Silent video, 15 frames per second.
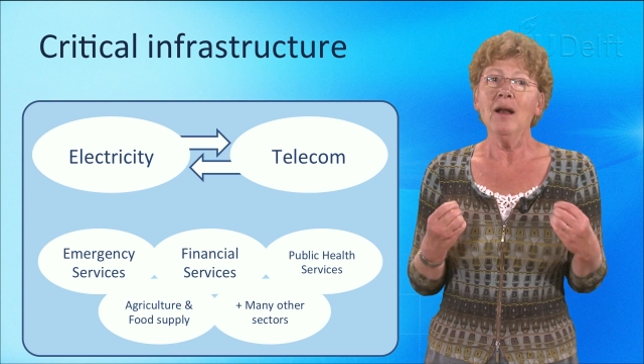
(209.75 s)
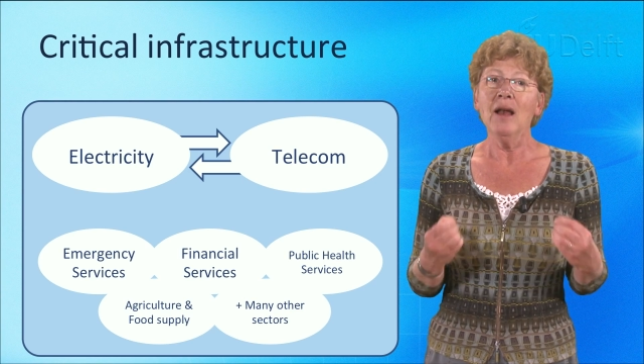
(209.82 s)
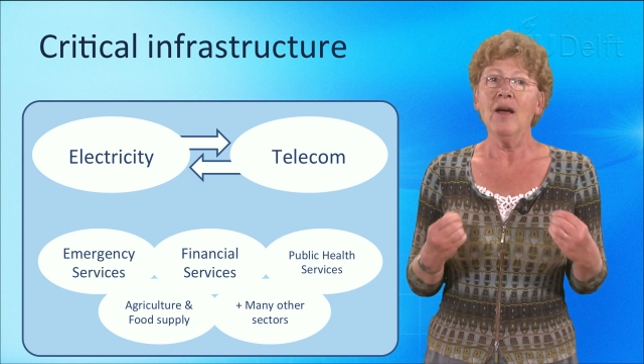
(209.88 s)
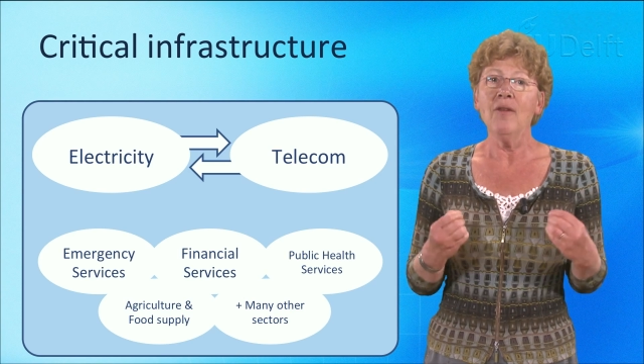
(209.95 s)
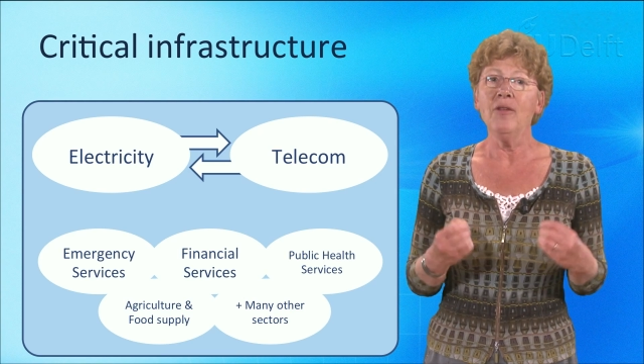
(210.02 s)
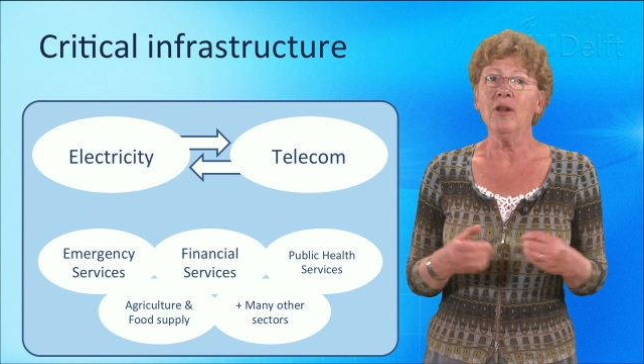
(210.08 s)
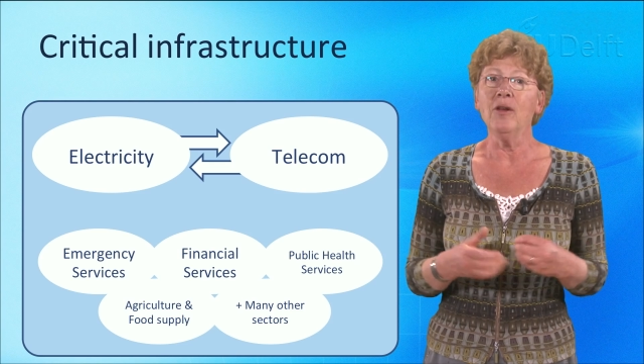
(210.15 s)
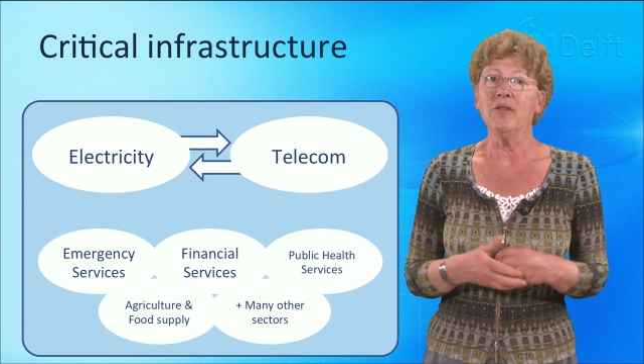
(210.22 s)

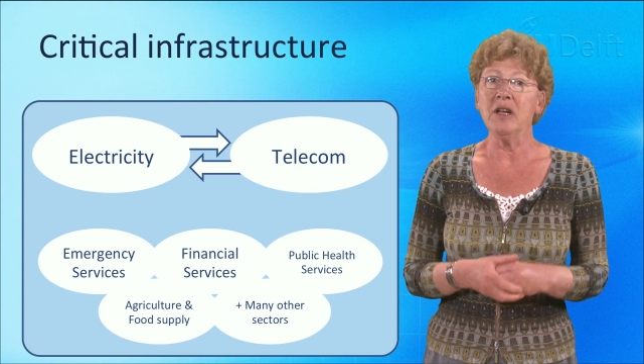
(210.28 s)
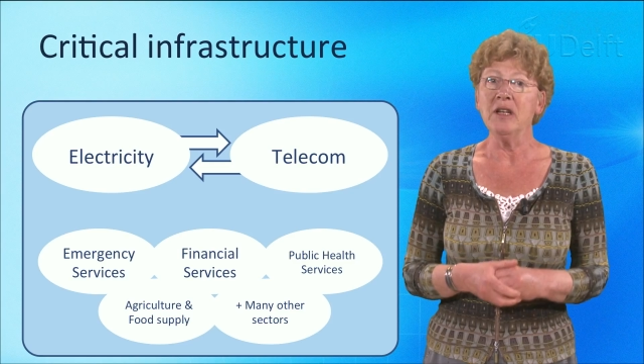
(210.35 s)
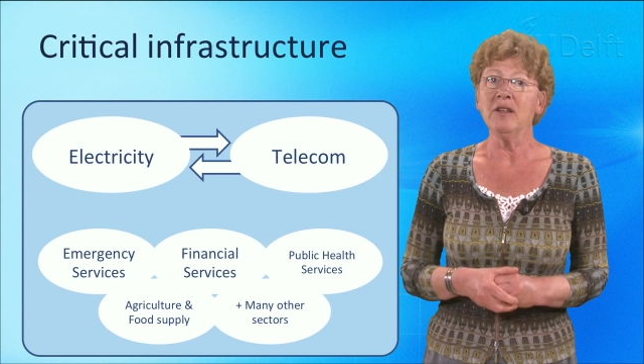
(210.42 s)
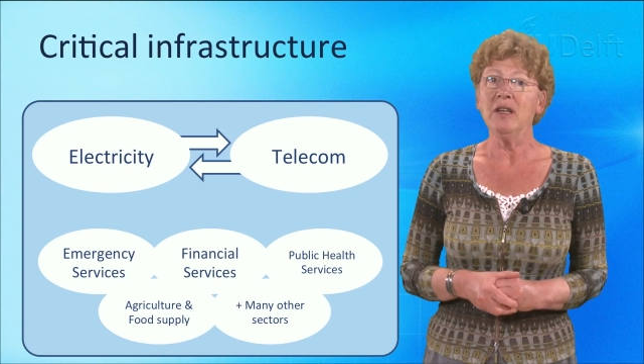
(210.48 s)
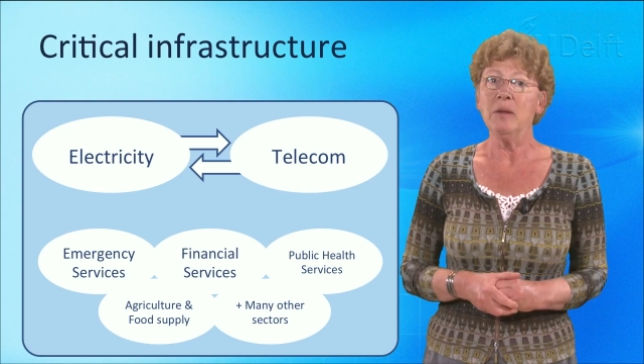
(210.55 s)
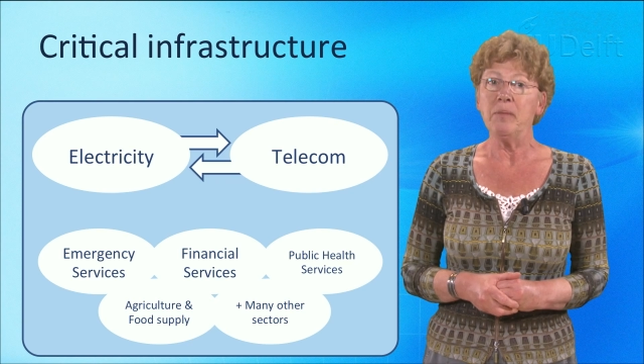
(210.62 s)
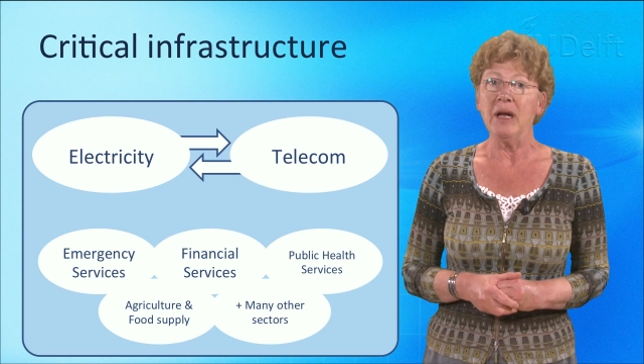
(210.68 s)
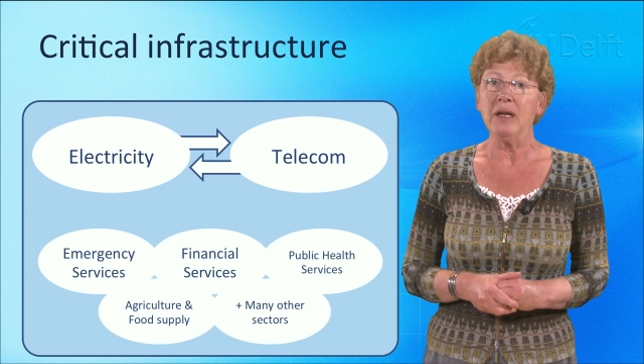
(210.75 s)
level of
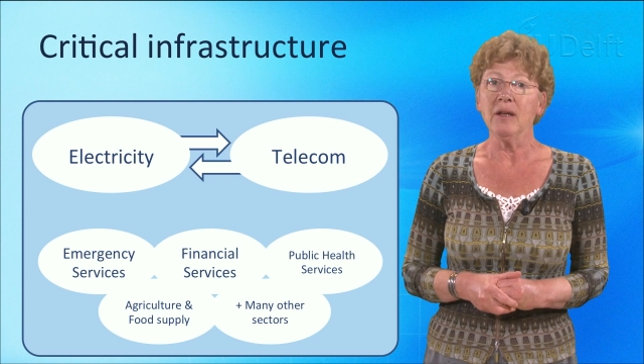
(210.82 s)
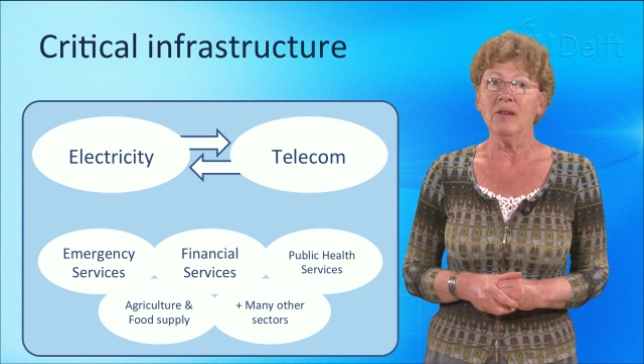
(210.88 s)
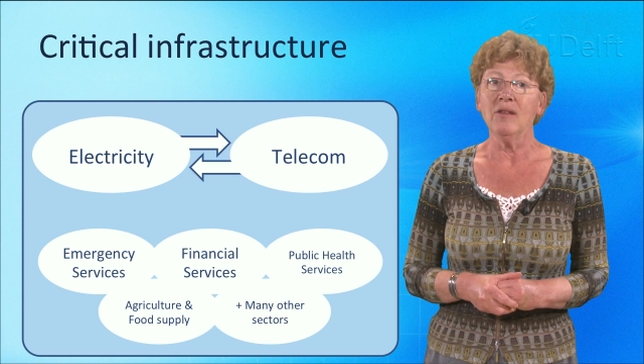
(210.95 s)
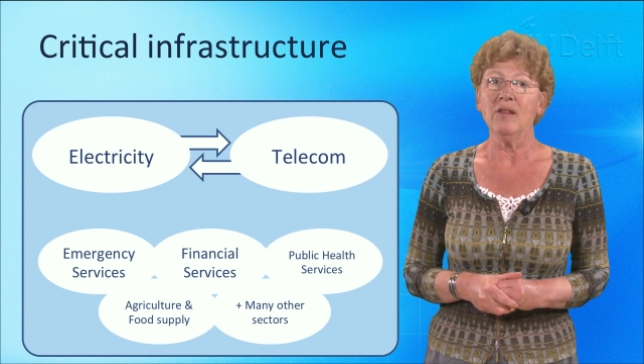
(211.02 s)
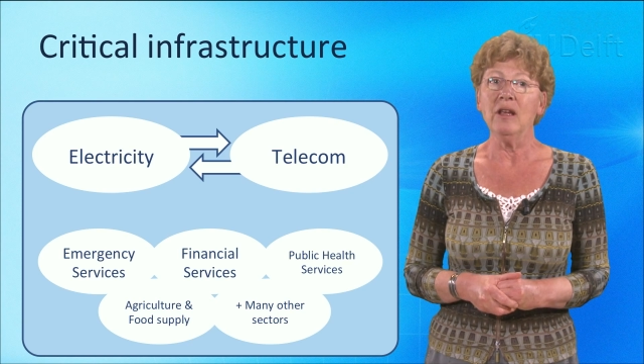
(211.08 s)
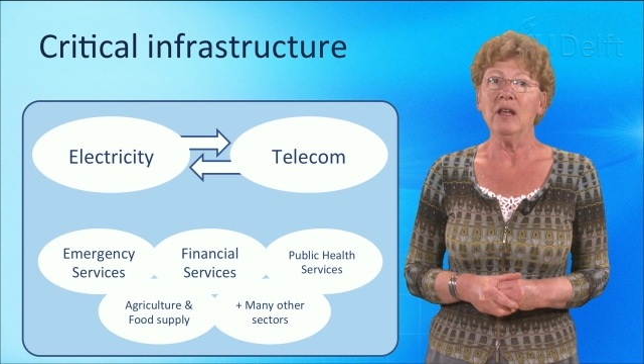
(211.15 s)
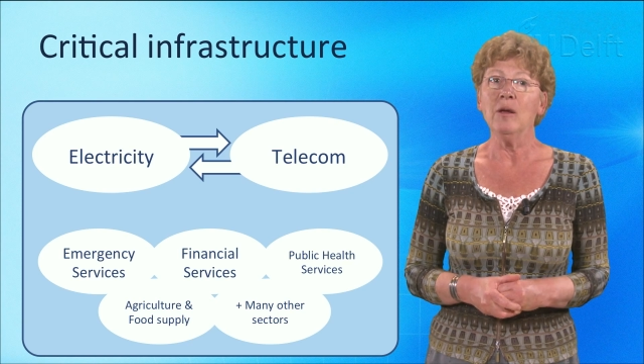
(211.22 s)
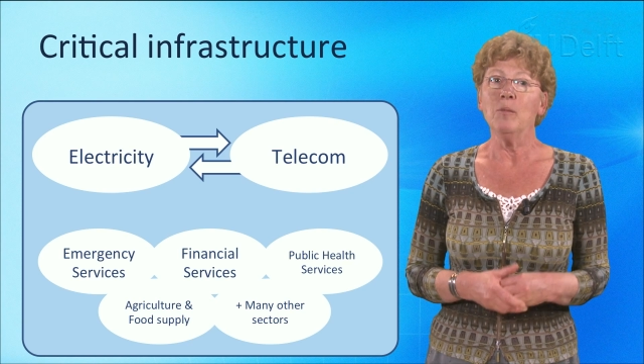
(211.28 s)

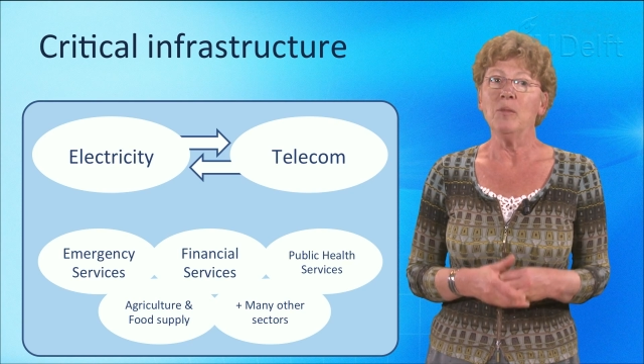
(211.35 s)
interdependency